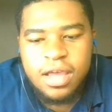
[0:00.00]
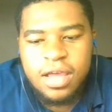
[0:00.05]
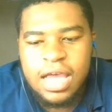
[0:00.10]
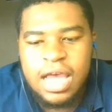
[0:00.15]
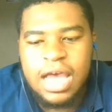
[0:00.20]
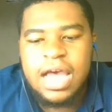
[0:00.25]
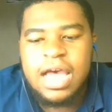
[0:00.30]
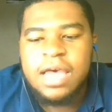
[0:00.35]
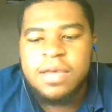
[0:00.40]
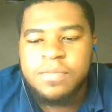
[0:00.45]

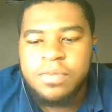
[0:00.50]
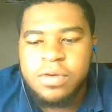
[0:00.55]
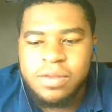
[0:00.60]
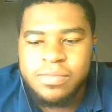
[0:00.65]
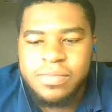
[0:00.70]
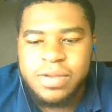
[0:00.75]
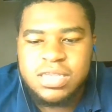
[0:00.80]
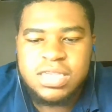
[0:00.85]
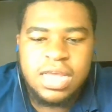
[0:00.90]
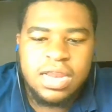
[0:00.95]
I
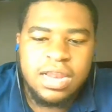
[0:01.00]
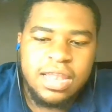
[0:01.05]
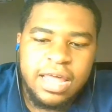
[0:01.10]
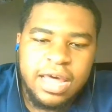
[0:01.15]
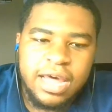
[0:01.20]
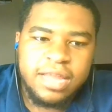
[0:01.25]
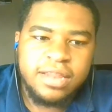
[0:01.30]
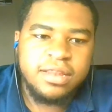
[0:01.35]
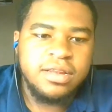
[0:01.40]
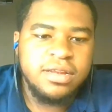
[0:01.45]
pretty much said a
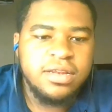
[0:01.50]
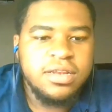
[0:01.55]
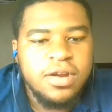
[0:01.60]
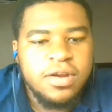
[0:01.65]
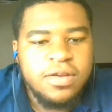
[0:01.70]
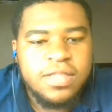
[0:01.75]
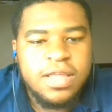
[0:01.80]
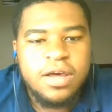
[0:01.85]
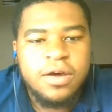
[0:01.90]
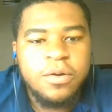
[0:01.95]
lot
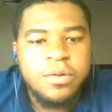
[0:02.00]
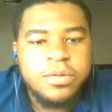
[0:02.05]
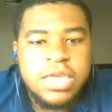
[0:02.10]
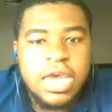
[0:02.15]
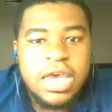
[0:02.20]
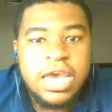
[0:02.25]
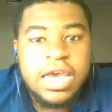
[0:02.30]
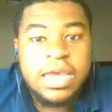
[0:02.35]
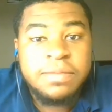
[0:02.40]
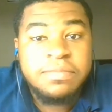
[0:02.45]
during that whole
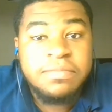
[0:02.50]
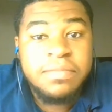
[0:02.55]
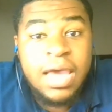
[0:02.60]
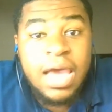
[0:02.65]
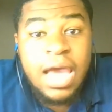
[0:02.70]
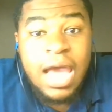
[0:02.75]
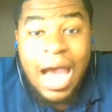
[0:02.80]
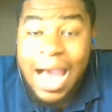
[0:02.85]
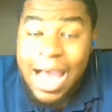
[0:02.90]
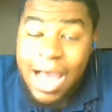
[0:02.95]
time.
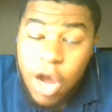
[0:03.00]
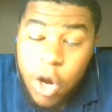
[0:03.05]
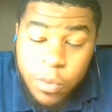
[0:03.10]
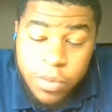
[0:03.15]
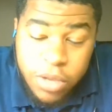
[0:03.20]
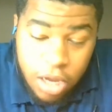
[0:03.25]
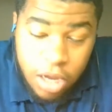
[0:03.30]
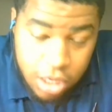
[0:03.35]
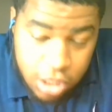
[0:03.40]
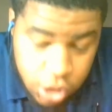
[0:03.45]
I
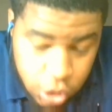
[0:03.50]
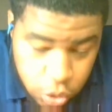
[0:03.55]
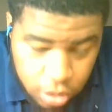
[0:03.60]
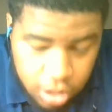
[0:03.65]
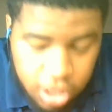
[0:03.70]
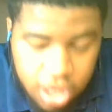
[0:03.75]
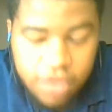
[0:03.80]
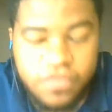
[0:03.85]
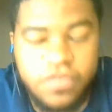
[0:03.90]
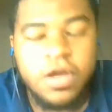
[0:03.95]
hope y'all
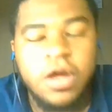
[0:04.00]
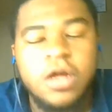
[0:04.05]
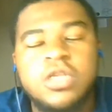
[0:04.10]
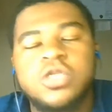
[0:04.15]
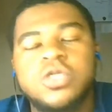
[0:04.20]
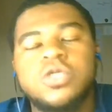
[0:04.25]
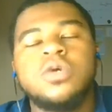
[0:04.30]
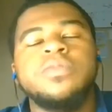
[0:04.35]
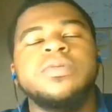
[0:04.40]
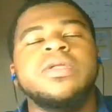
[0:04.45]
enjoy it. If y'all
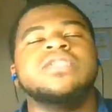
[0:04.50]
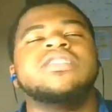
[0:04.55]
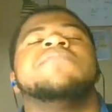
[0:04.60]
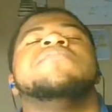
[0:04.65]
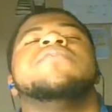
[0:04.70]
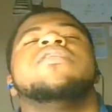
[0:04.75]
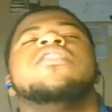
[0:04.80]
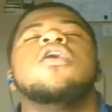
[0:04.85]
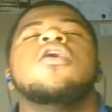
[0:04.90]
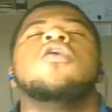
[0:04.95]
do, please
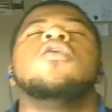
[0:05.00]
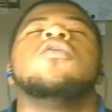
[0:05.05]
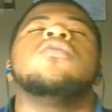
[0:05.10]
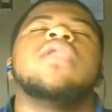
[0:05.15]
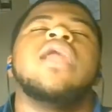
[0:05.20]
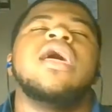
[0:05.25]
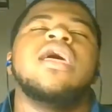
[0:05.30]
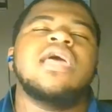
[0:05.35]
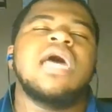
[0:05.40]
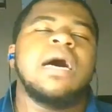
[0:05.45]
let me know.
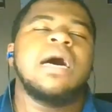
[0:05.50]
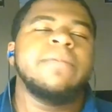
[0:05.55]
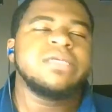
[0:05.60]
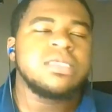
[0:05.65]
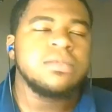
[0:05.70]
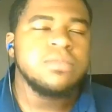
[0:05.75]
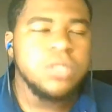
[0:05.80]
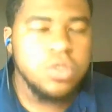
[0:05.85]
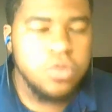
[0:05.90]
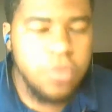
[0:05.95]
Like, comment,
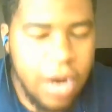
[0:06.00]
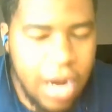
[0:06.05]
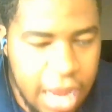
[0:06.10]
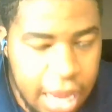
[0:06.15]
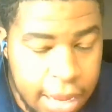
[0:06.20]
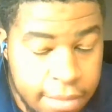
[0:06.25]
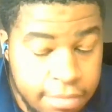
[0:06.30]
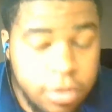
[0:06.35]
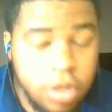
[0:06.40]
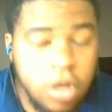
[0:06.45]

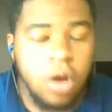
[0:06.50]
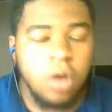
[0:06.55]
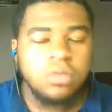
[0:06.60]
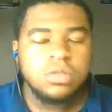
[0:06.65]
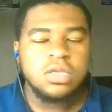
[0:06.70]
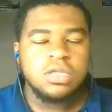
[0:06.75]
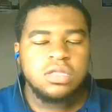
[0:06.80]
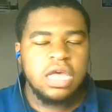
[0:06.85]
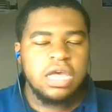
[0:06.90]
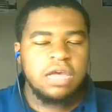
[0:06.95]
subscribe, go
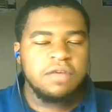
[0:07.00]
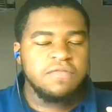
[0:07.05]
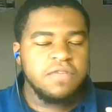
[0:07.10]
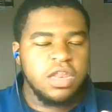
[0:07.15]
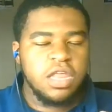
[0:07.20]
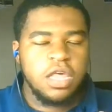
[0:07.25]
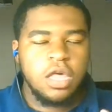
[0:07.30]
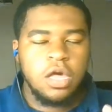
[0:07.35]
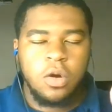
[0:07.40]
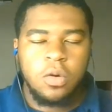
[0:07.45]
to their
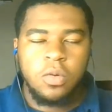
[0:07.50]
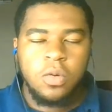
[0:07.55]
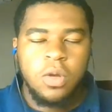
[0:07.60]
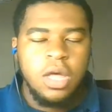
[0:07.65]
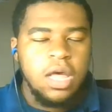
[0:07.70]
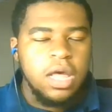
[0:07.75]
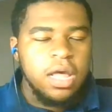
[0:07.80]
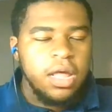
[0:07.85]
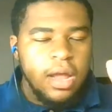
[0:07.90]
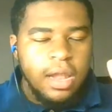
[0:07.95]
video,
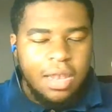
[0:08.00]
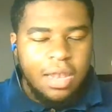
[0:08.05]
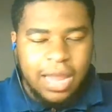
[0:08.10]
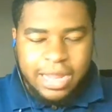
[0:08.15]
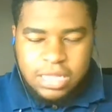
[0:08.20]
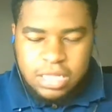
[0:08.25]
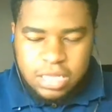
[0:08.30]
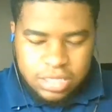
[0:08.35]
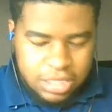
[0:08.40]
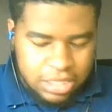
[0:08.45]

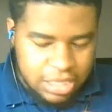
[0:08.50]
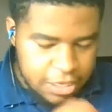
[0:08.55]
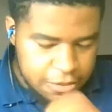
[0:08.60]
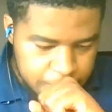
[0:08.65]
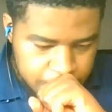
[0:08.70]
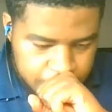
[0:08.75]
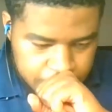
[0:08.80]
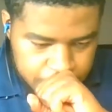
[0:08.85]
like the shit.